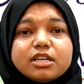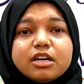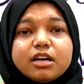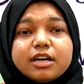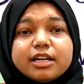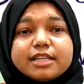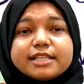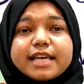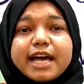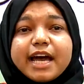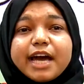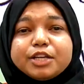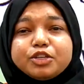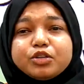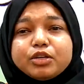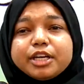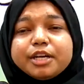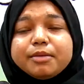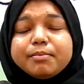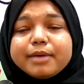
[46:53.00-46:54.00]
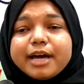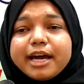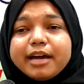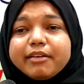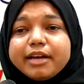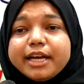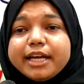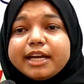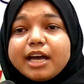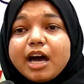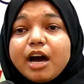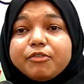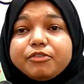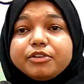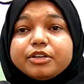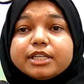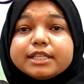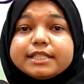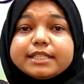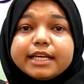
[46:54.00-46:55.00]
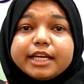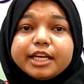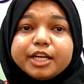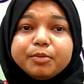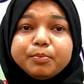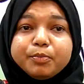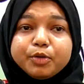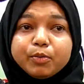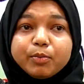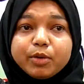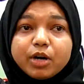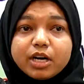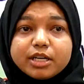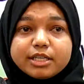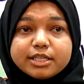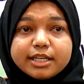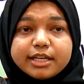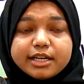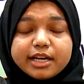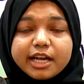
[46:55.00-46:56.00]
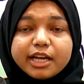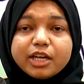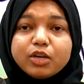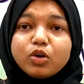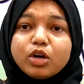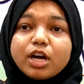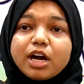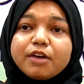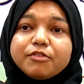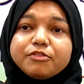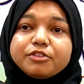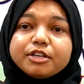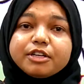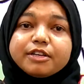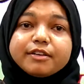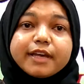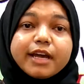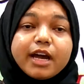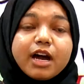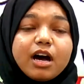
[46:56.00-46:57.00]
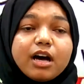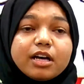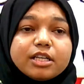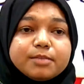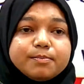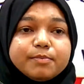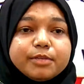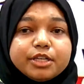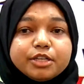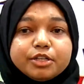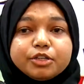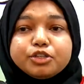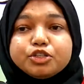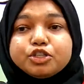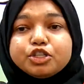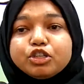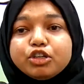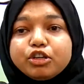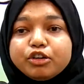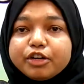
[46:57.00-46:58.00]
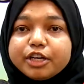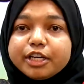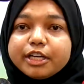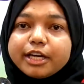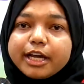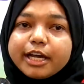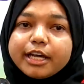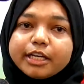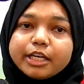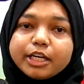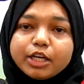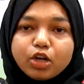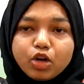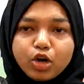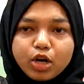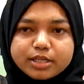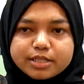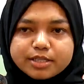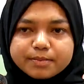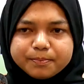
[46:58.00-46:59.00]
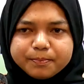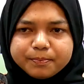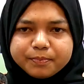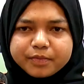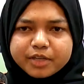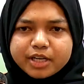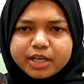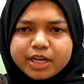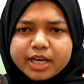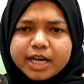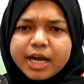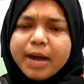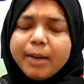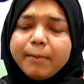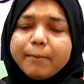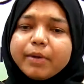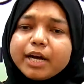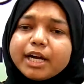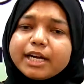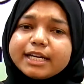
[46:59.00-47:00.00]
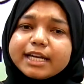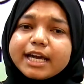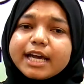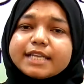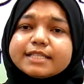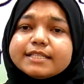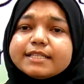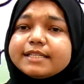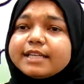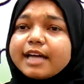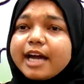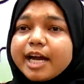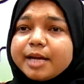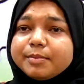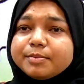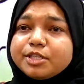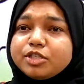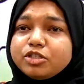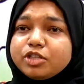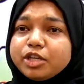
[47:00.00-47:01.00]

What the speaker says: girls had to get married after attaining puberty and look after their husband, children and in-laws. But as the times